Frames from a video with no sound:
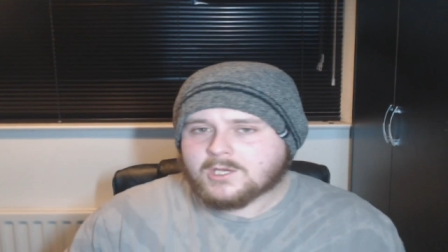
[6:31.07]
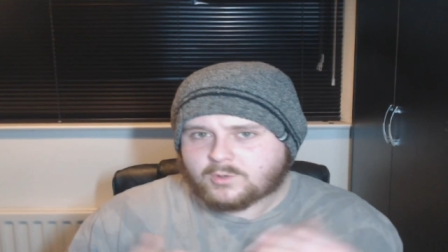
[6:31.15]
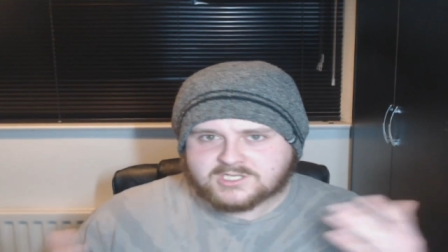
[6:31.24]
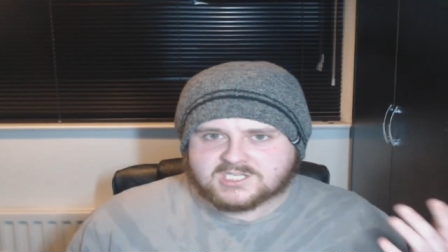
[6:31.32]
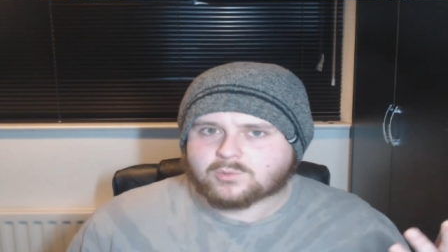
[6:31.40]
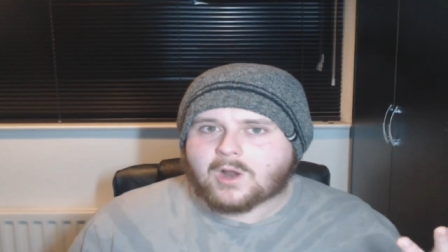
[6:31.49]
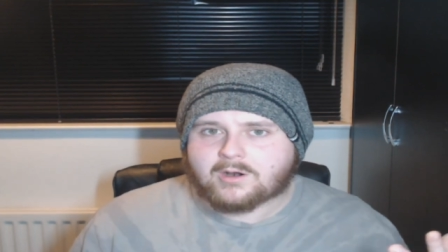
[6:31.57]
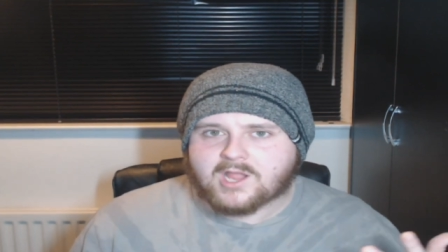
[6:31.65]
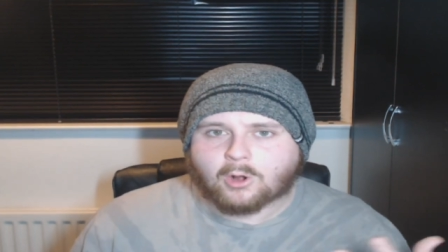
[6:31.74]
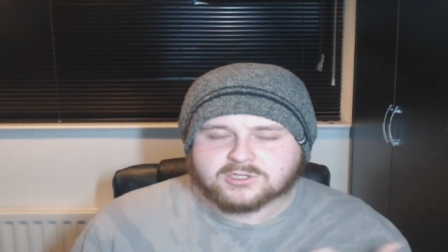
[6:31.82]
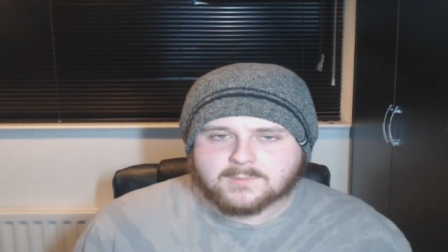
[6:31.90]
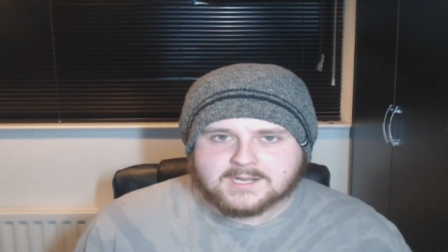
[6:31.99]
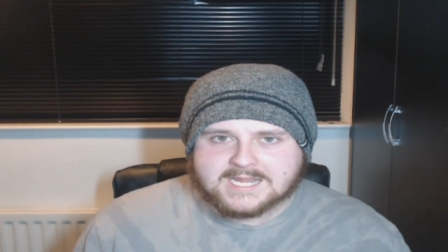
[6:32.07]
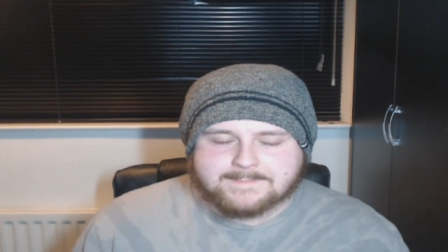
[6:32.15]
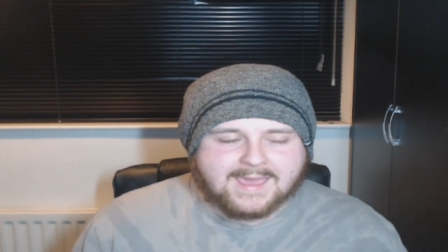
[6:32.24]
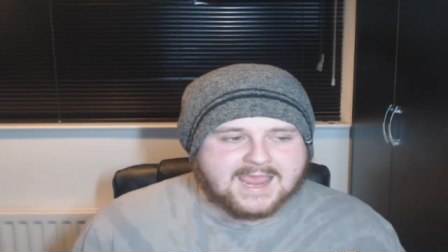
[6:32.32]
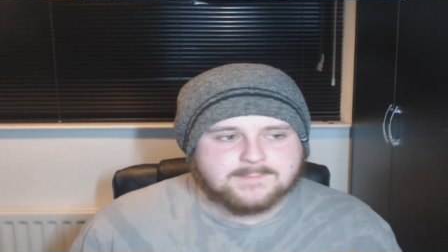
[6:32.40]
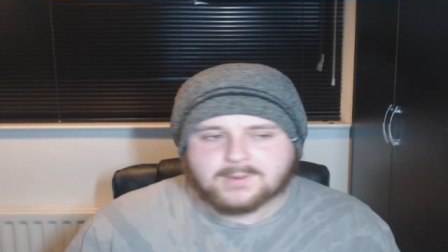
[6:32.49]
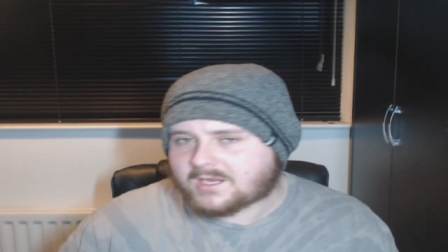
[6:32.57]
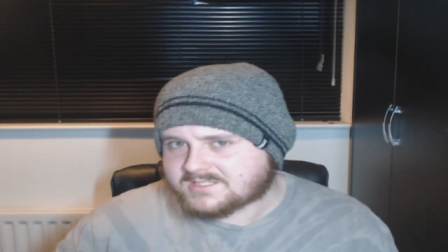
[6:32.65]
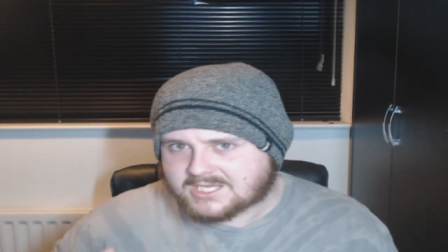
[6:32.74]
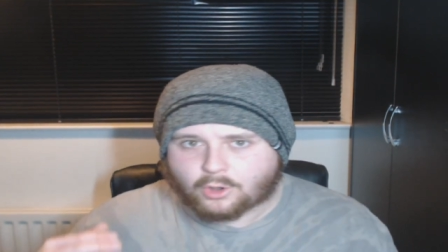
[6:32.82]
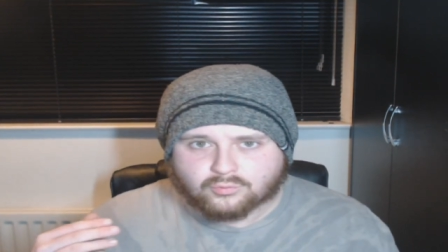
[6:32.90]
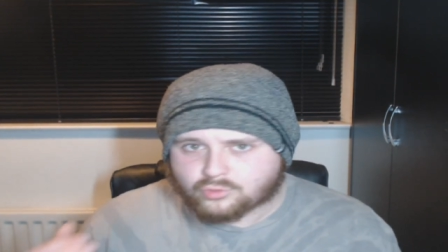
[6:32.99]
which is where he ultimately paid because
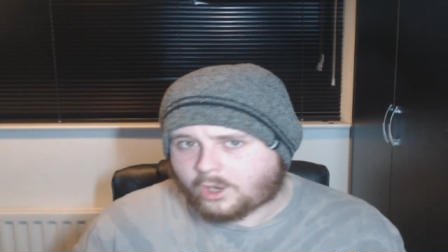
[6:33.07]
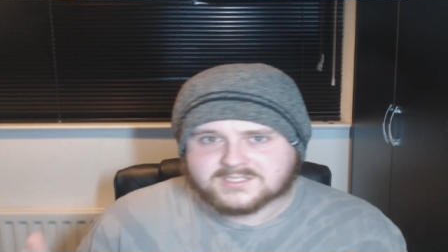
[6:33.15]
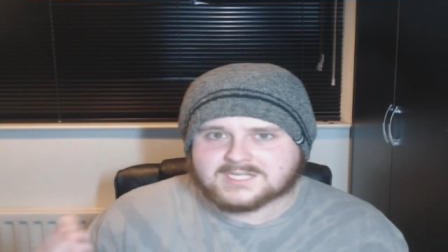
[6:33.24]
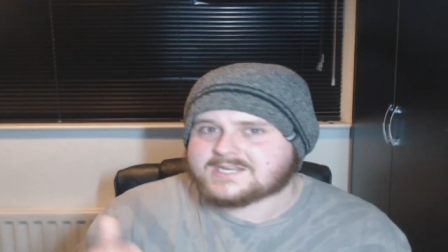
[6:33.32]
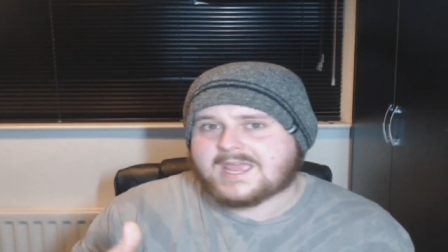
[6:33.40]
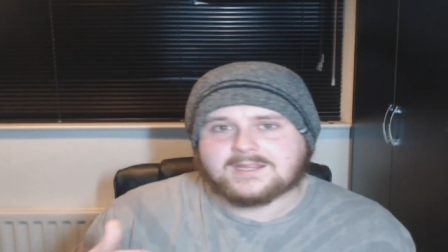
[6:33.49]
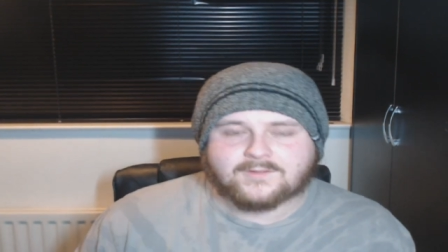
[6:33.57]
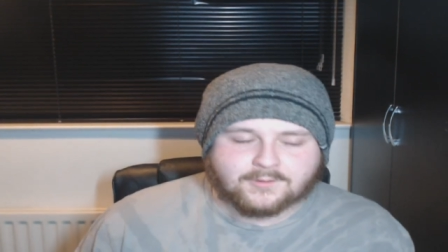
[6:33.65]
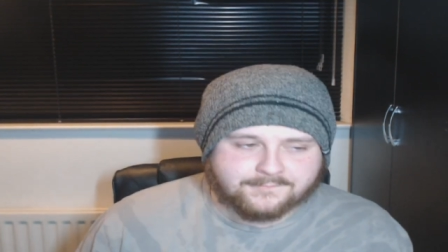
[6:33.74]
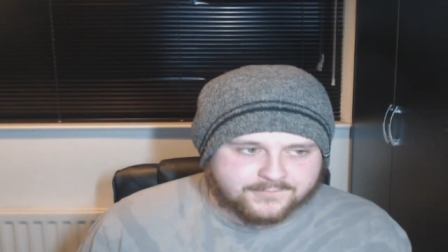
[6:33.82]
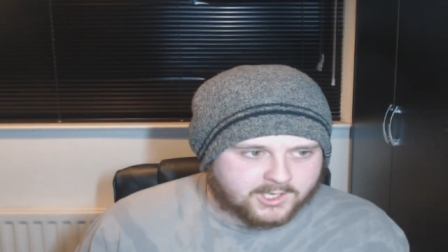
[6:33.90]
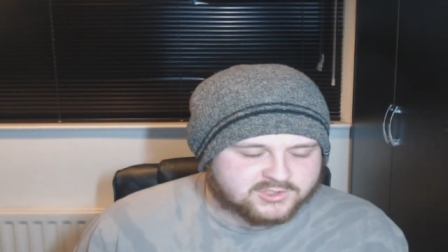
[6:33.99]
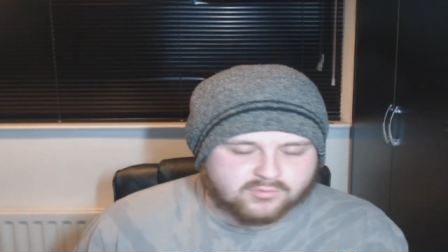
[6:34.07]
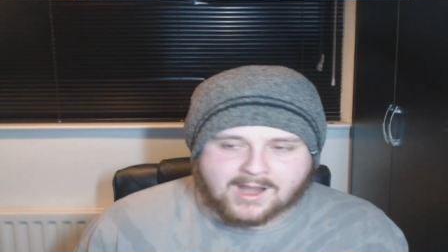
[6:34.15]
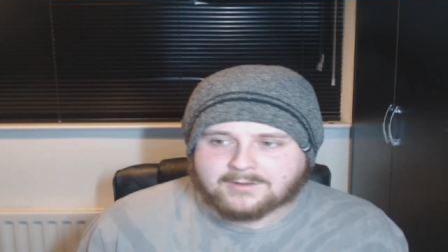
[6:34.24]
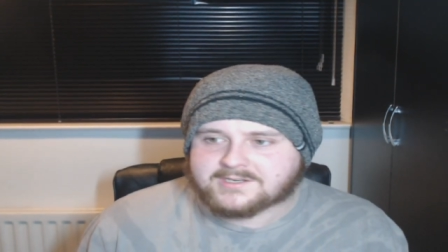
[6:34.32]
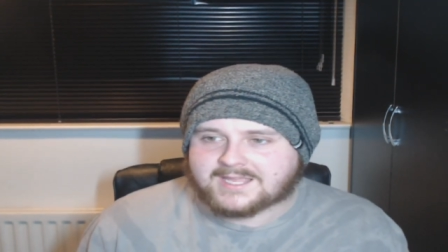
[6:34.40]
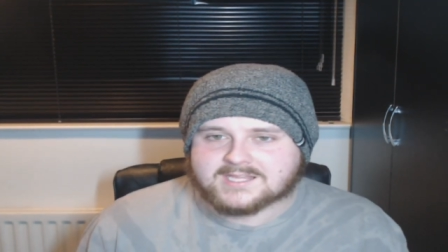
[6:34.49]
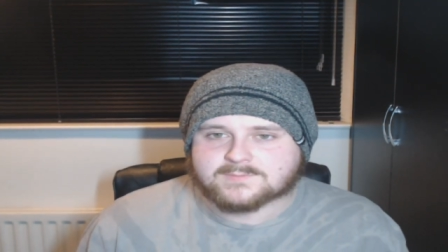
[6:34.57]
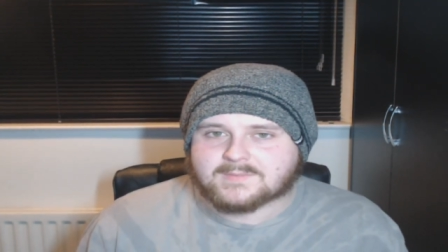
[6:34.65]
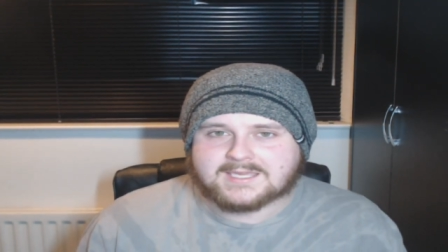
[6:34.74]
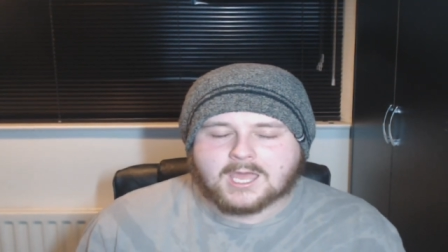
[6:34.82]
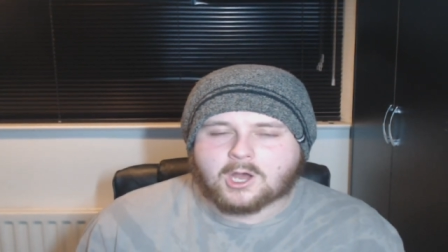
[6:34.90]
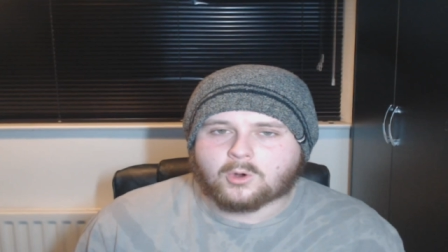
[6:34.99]
he got rocked at the end of the first round against
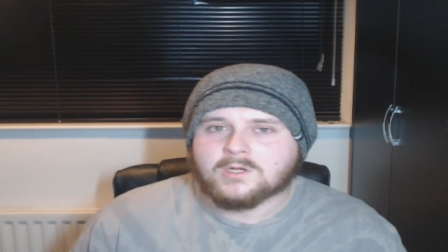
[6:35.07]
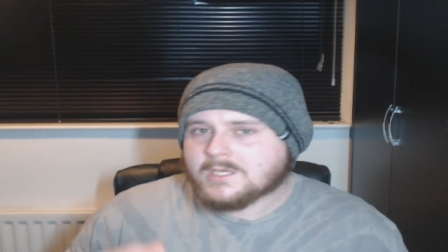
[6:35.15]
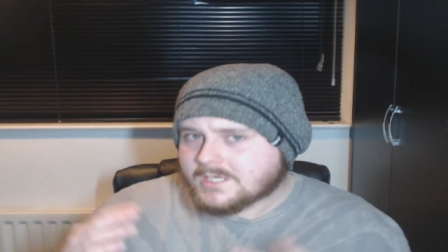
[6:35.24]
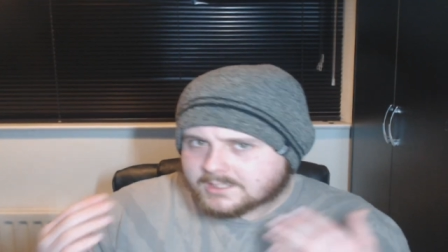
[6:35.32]
Miguel,